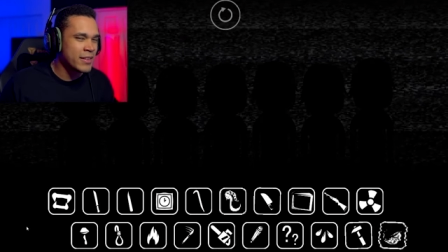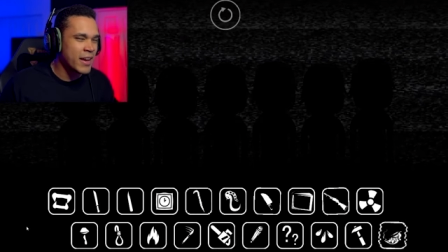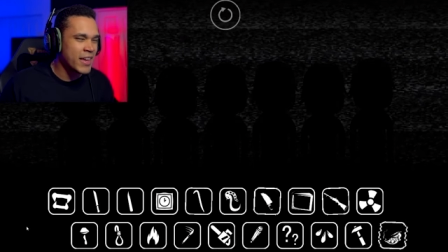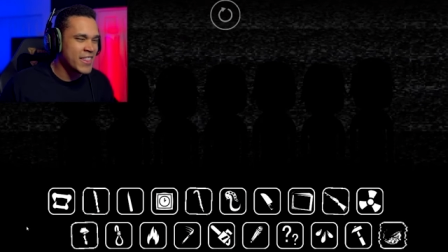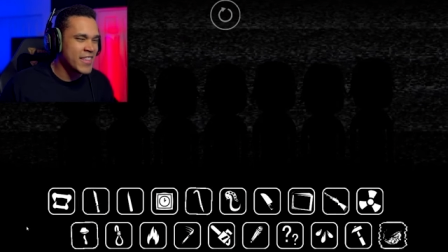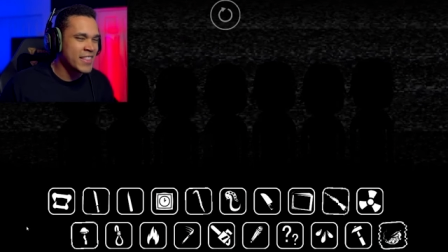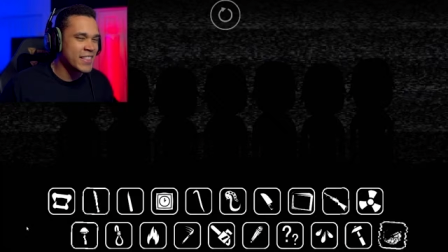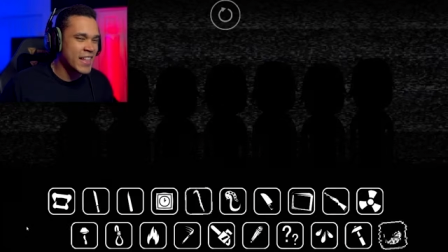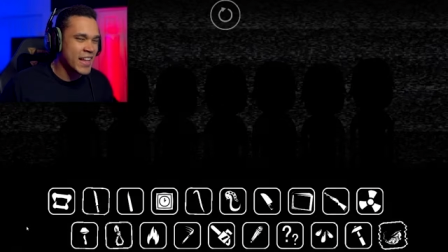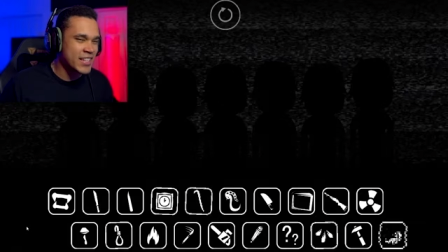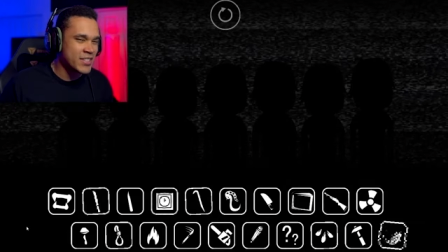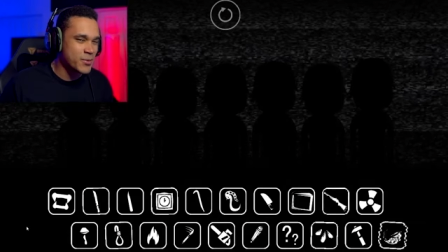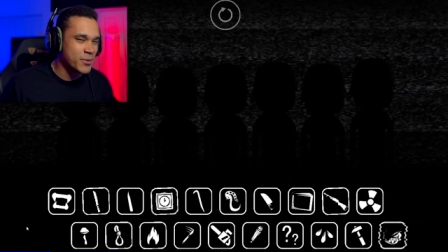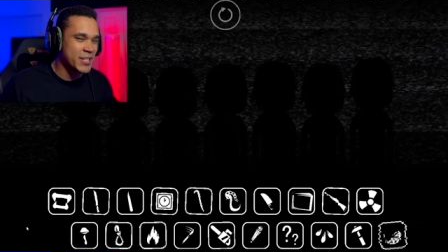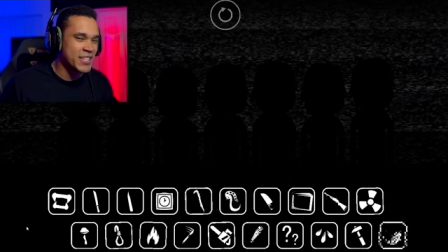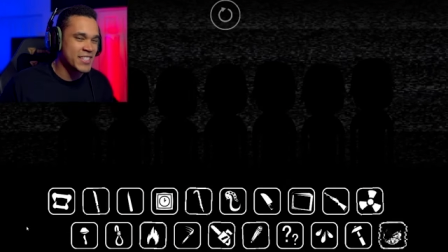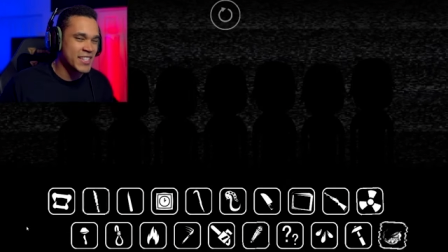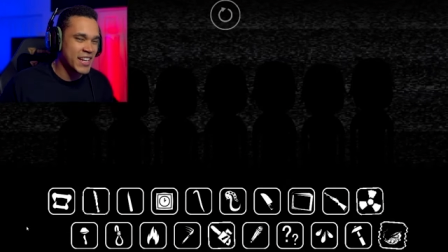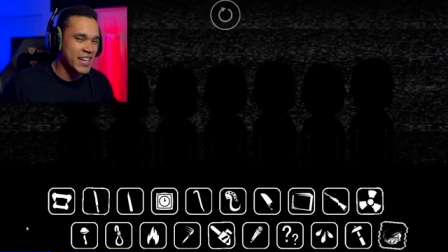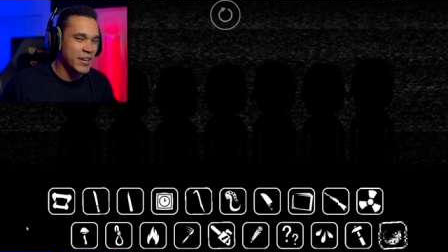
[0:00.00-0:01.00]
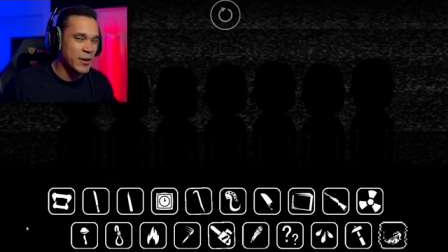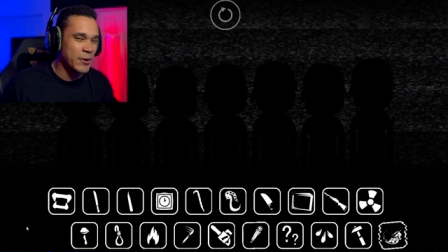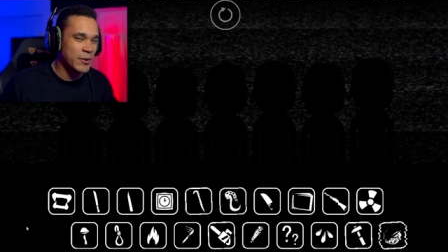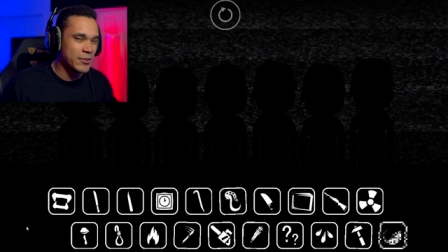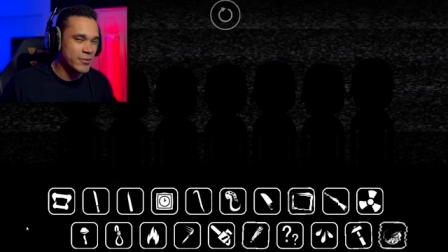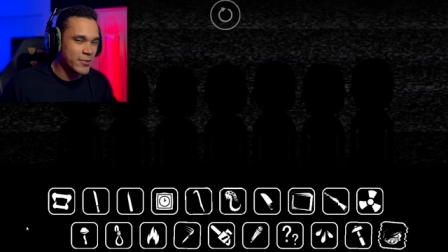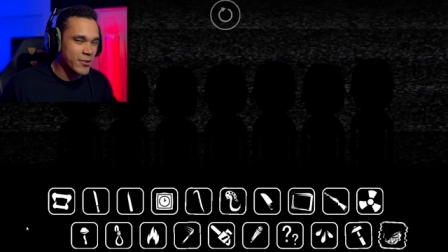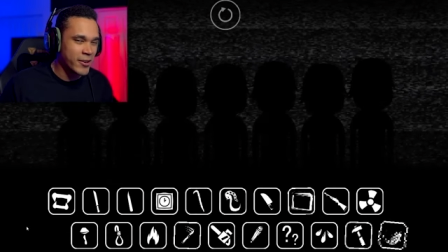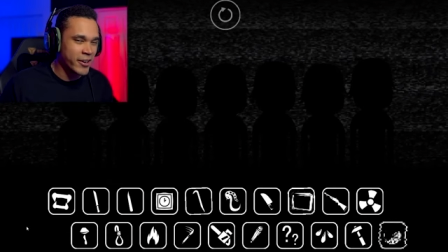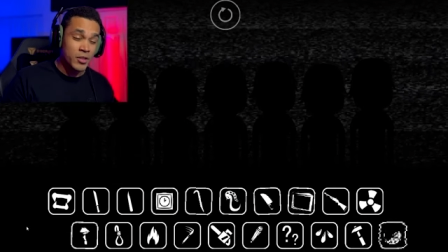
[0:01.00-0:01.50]
I think that's what it's kind of going
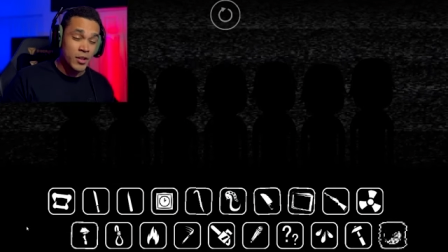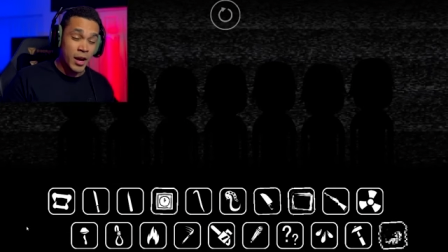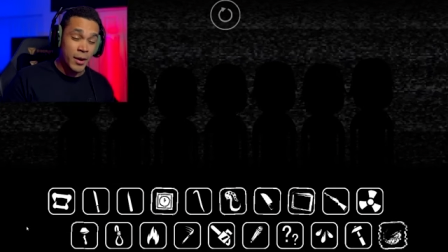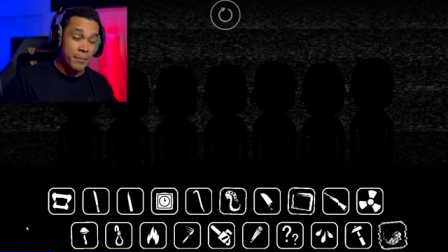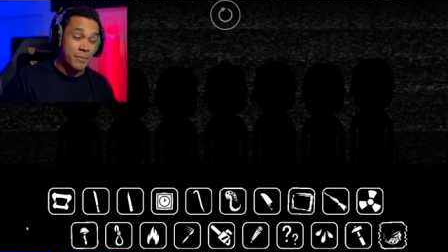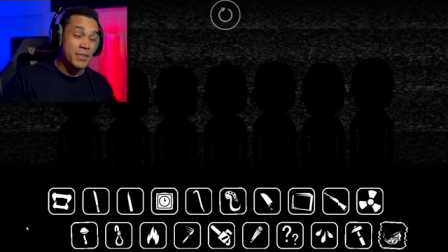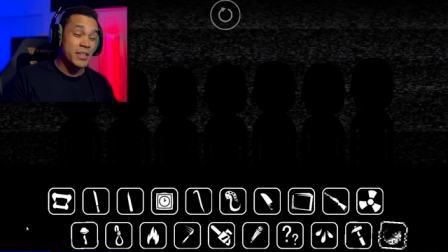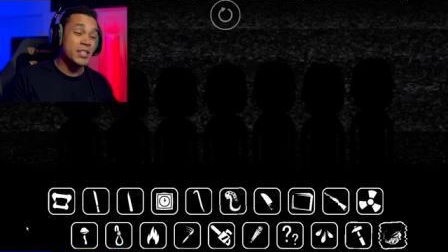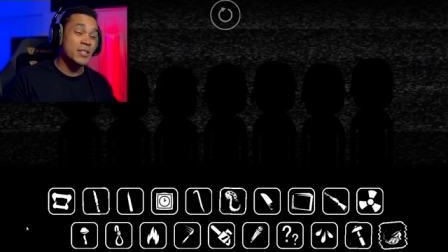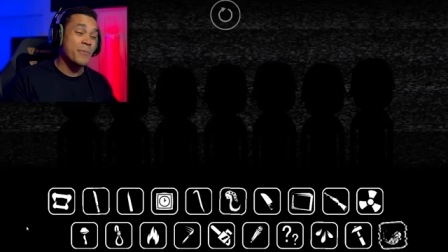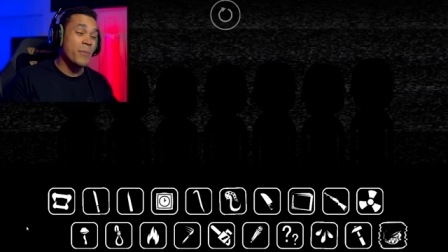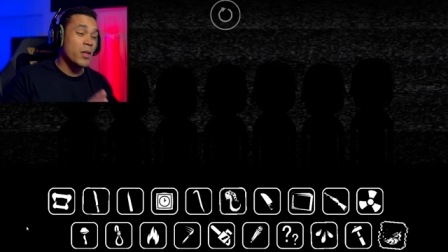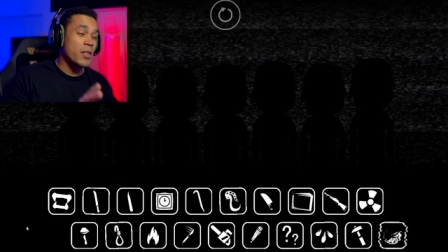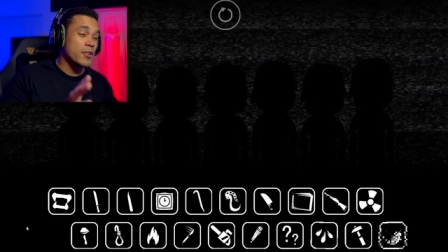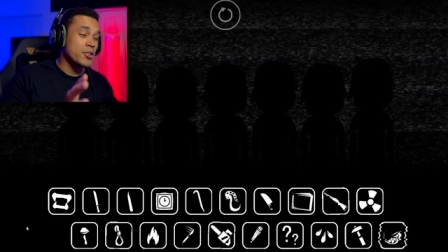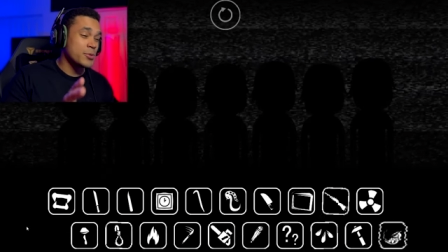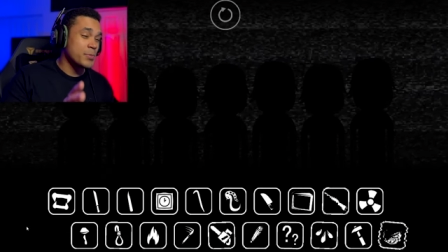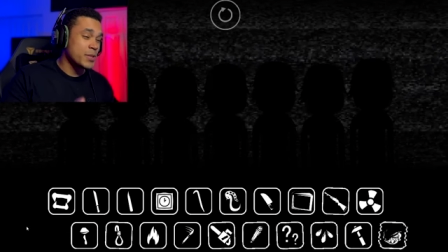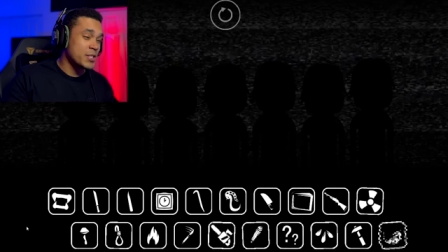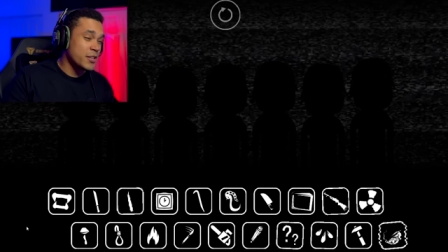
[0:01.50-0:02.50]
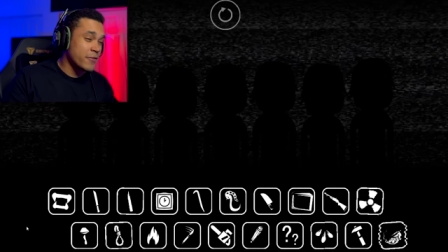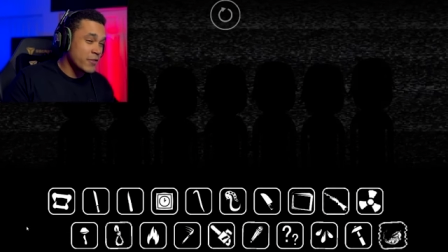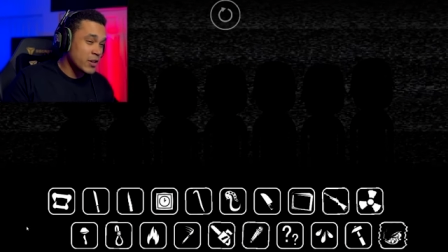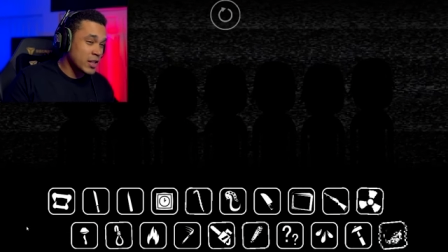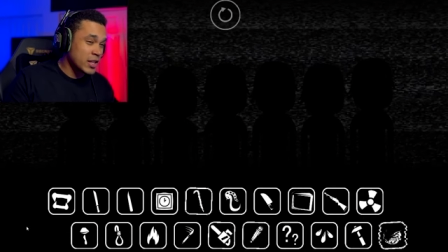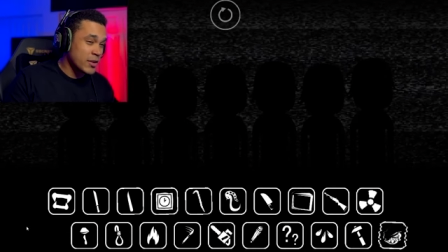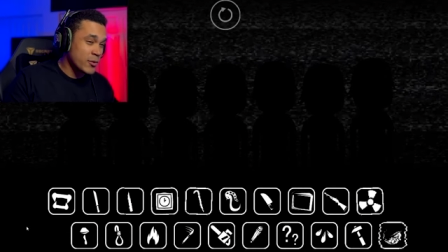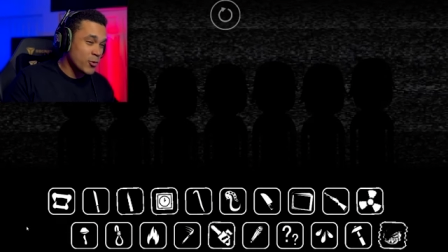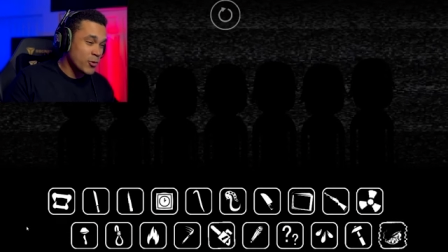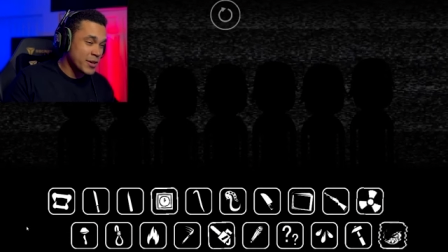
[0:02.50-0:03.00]
for. Um, this polo
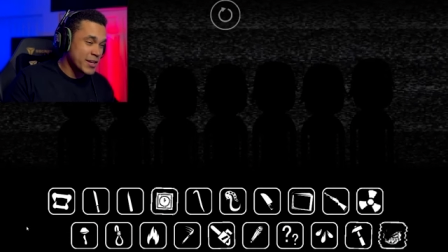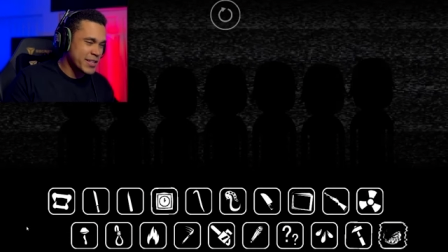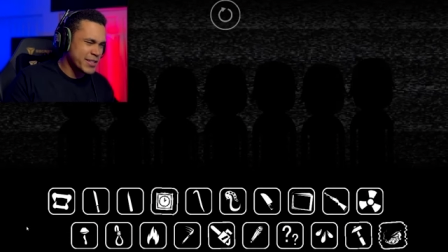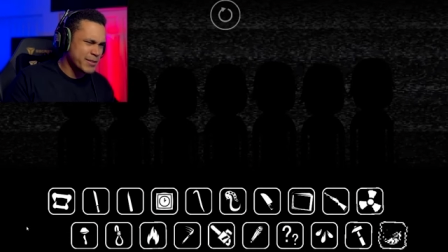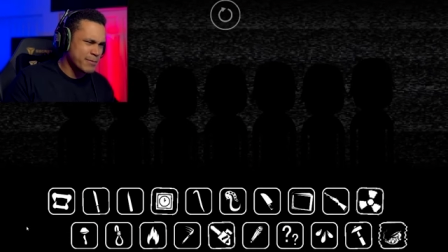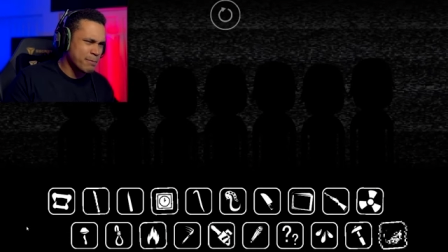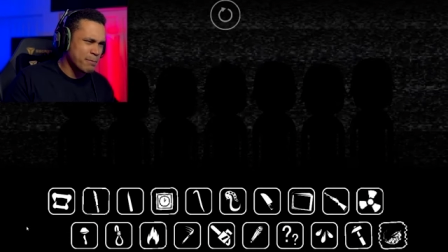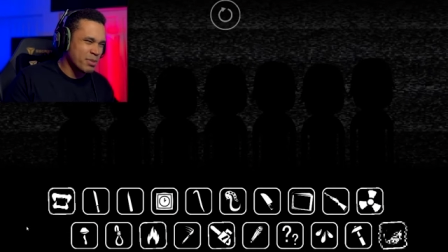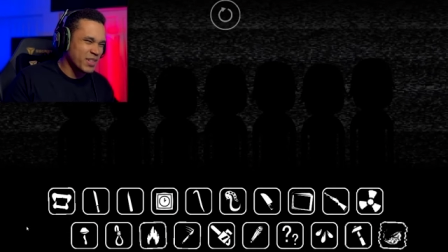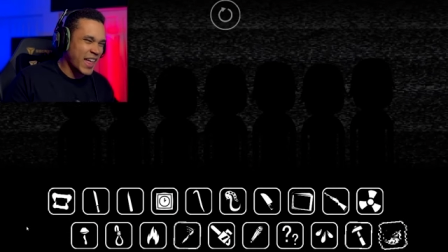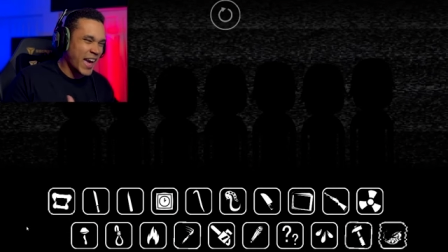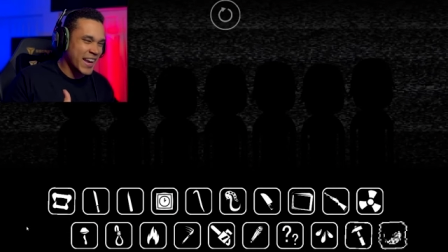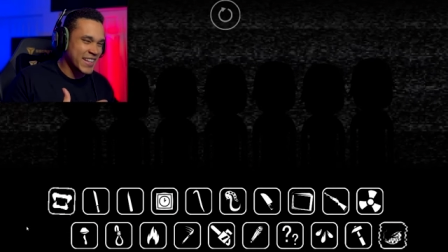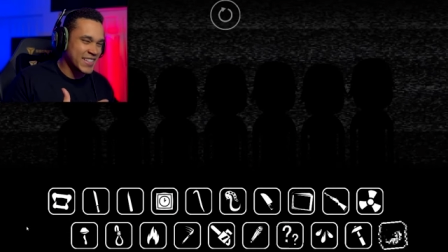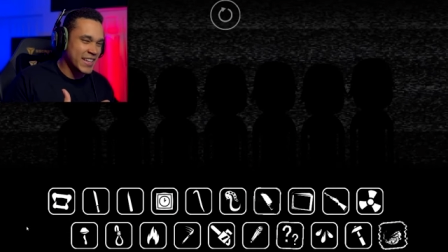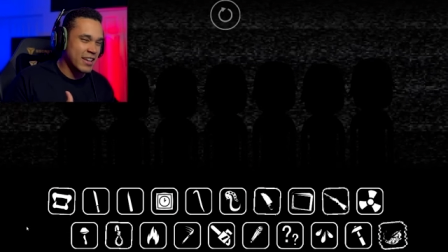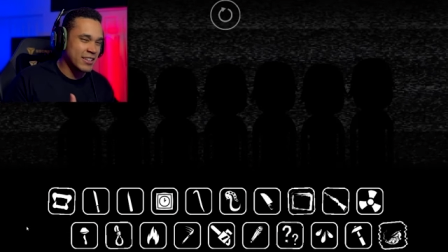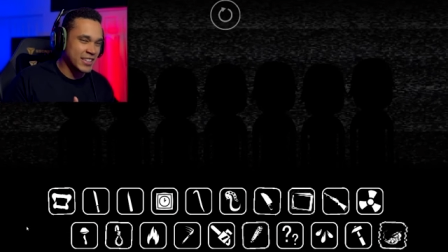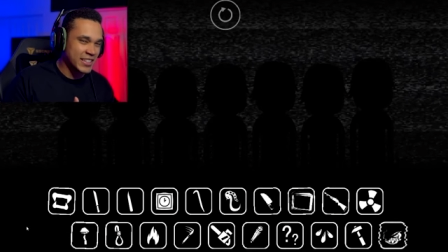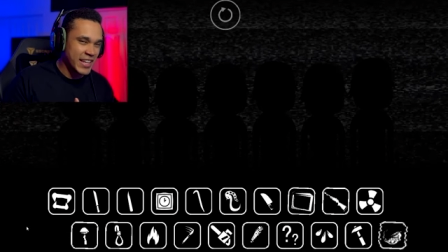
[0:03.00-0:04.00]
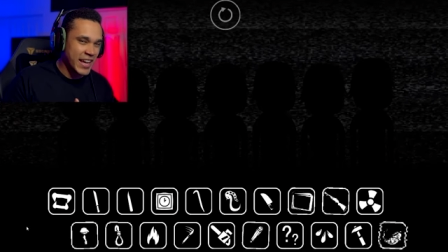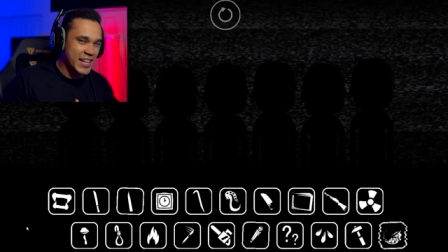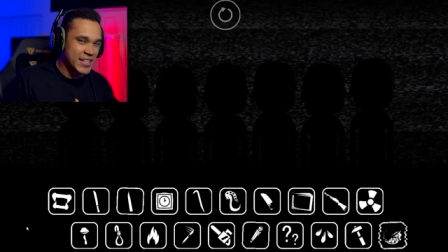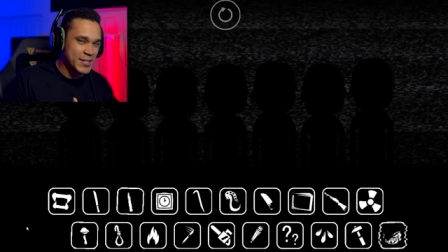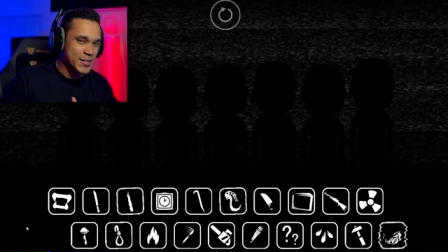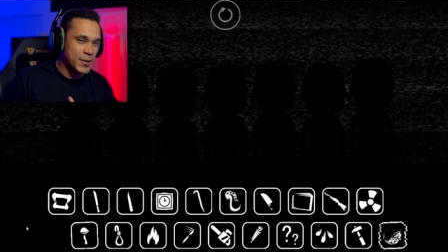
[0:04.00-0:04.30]
specifically was blacked out a lot,